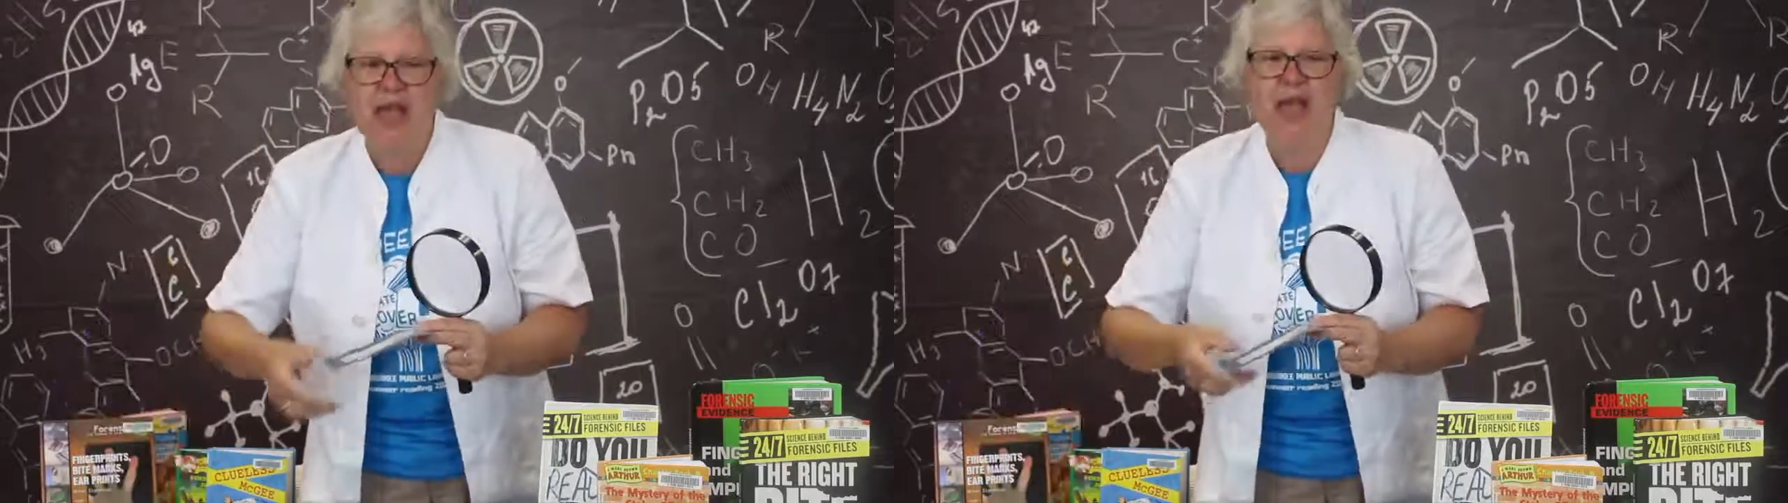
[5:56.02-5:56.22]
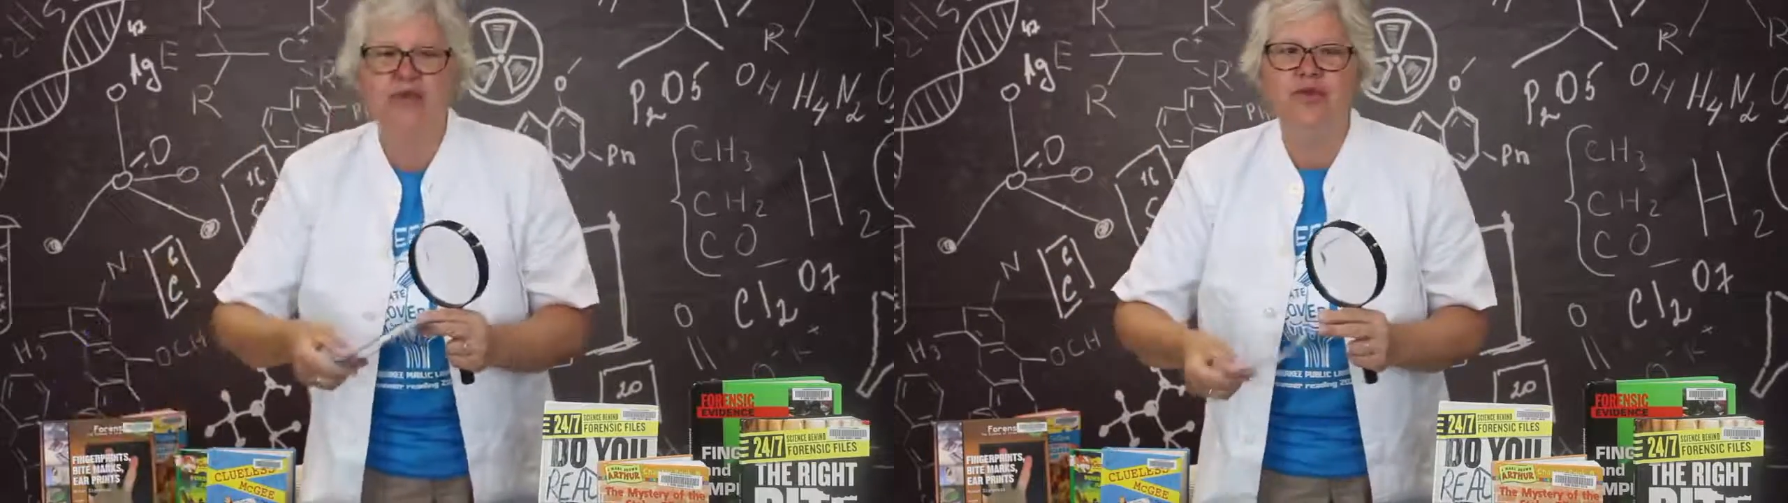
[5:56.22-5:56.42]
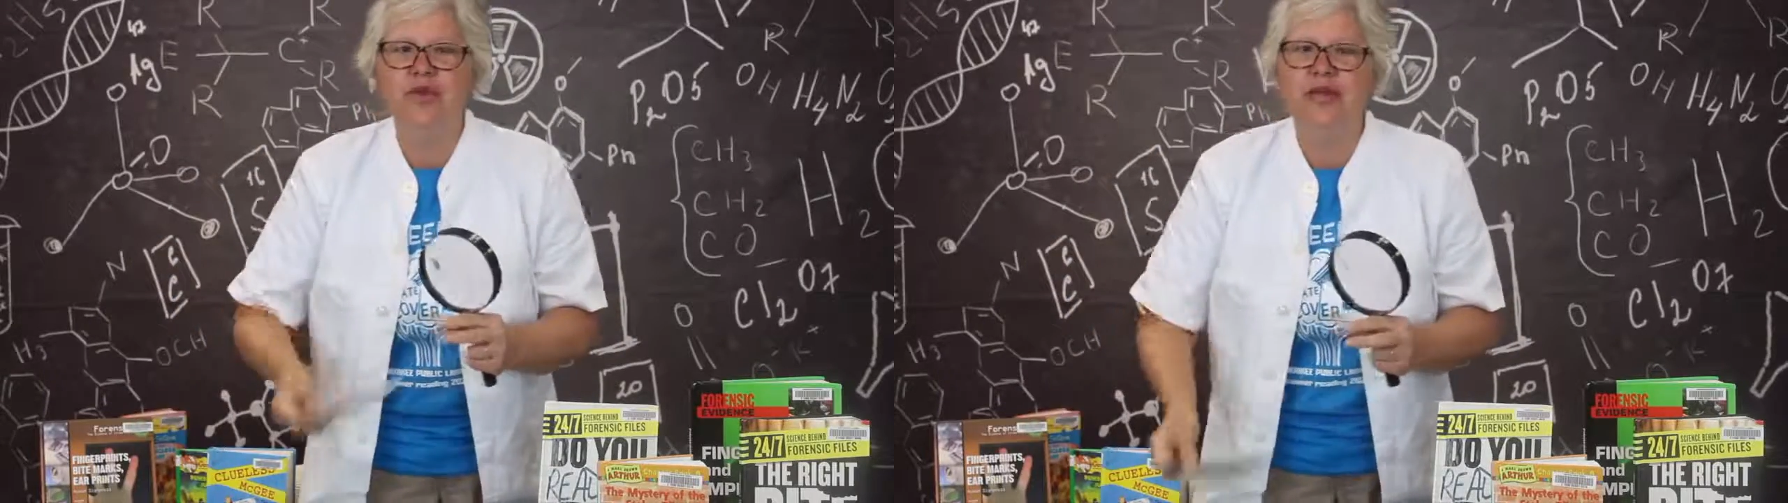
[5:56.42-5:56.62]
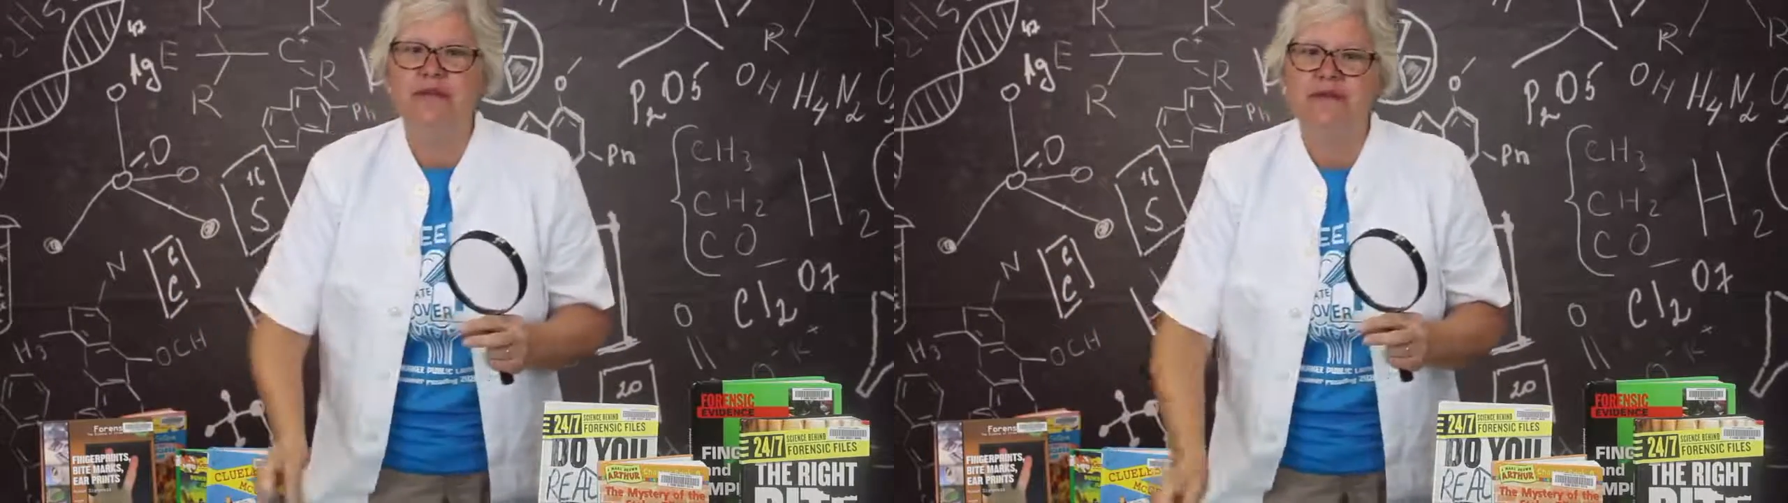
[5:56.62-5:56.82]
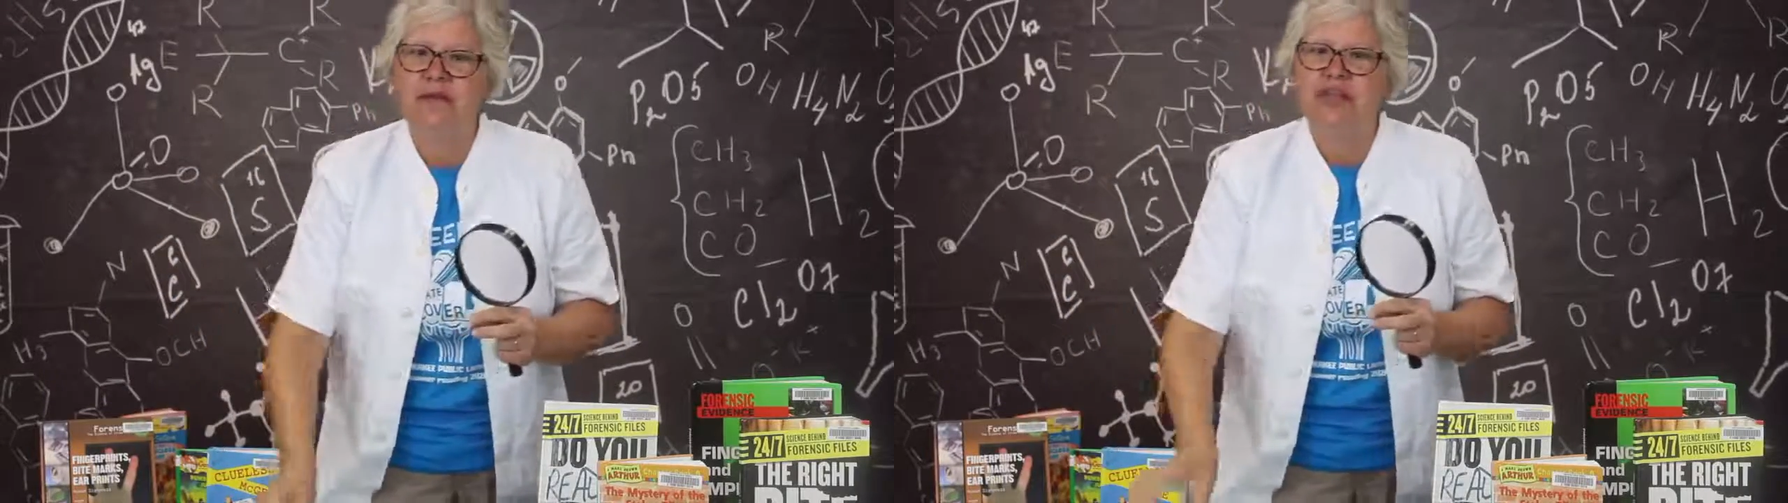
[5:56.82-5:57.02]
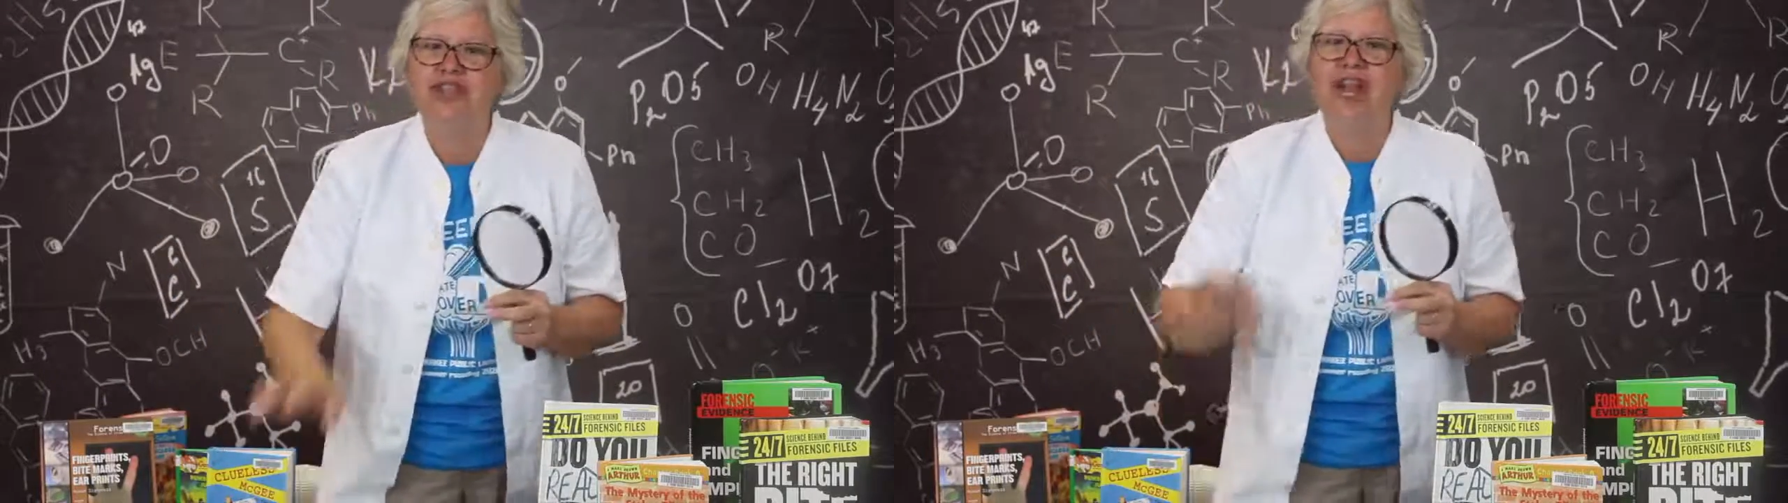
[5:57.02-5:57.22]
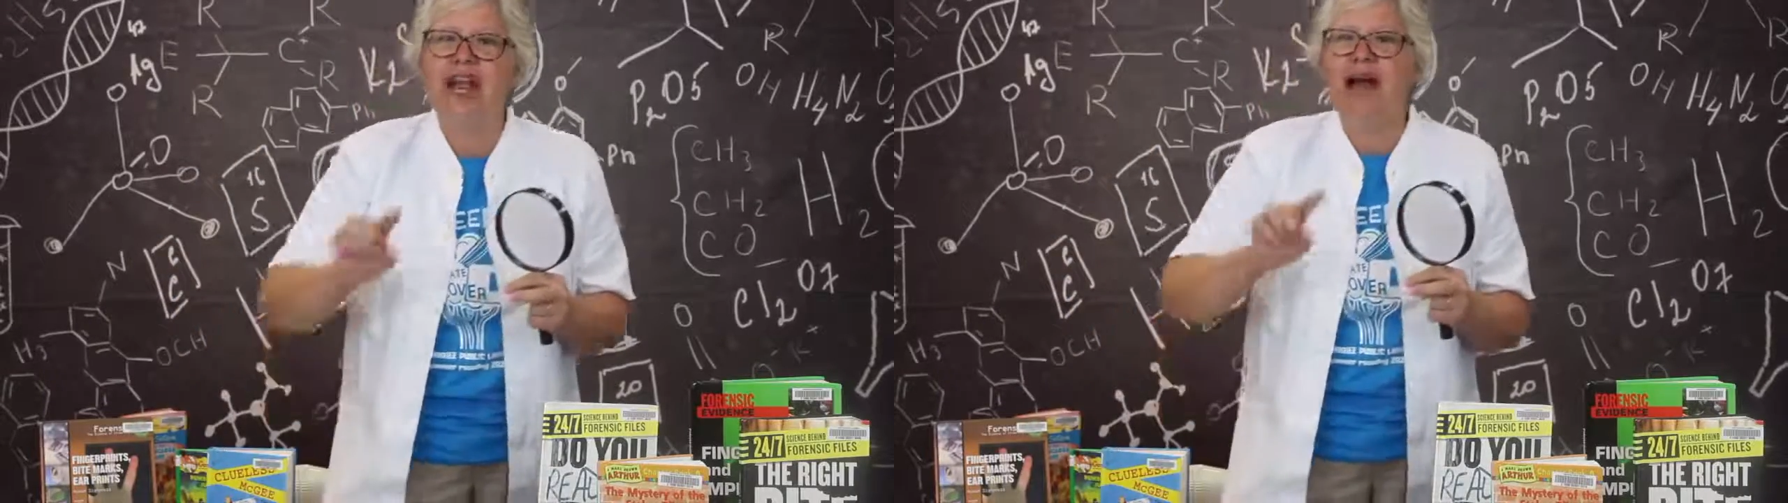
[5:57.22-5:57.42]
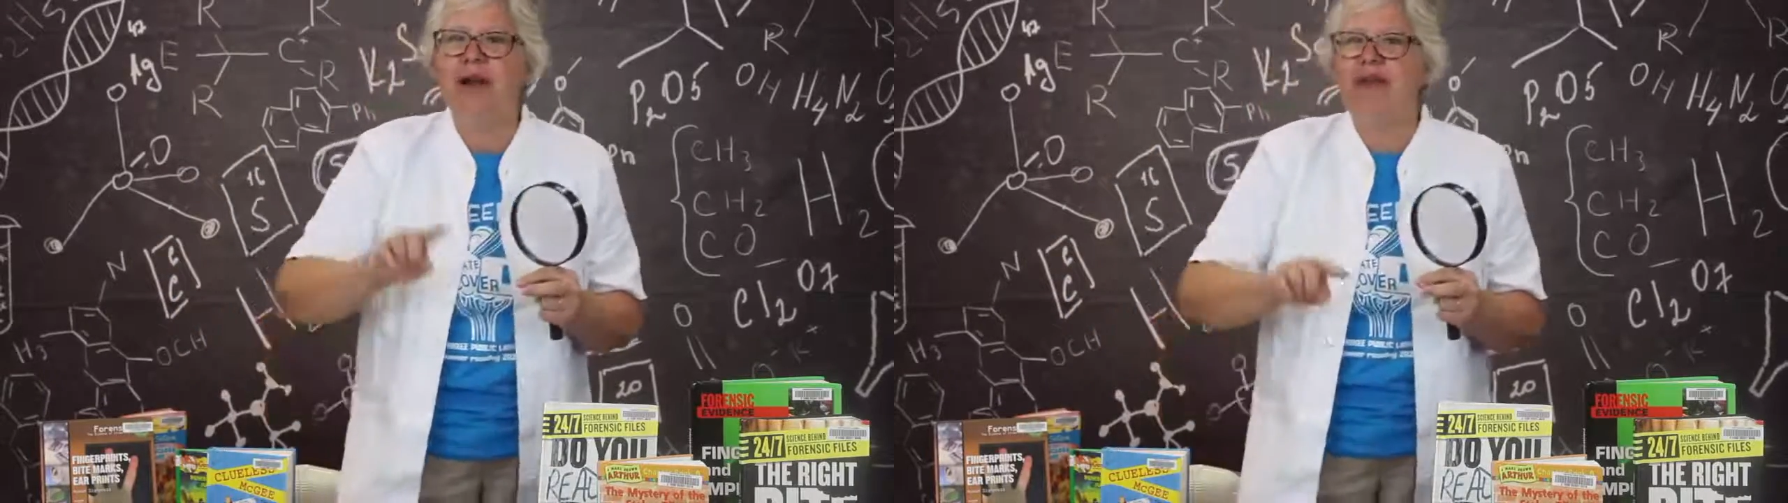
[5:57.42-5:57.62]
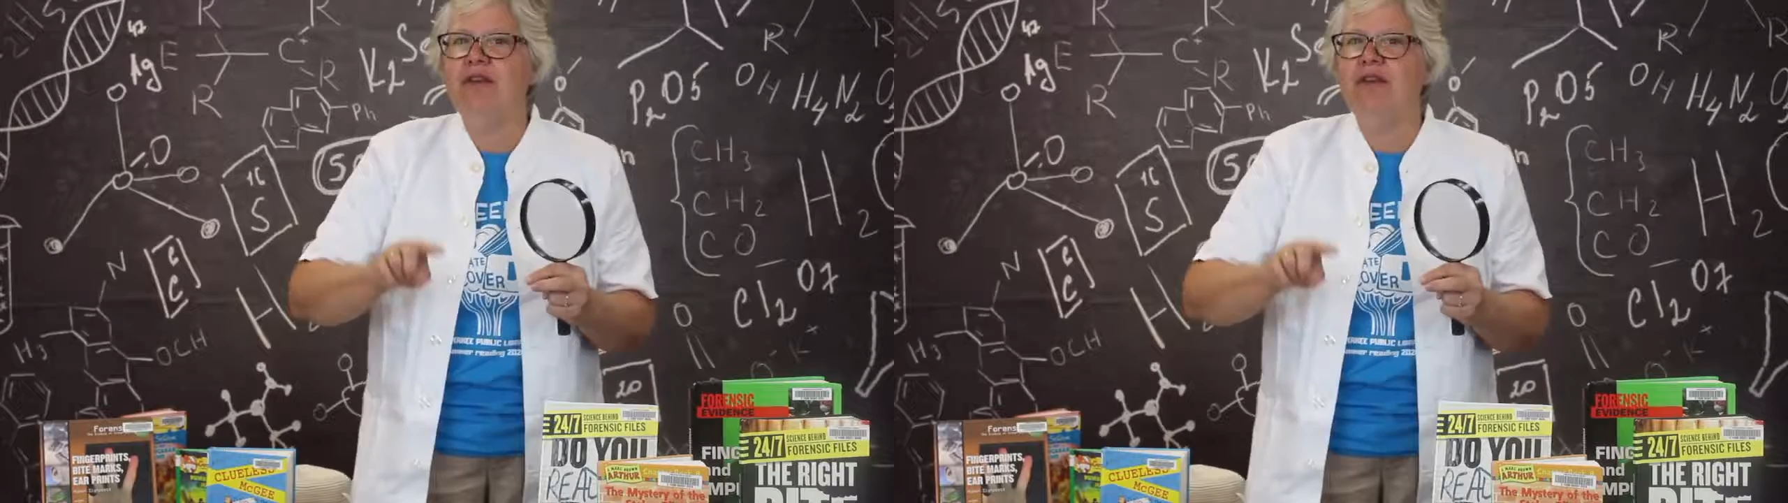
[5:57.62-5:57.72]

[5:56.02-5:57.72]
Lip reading: and you can check out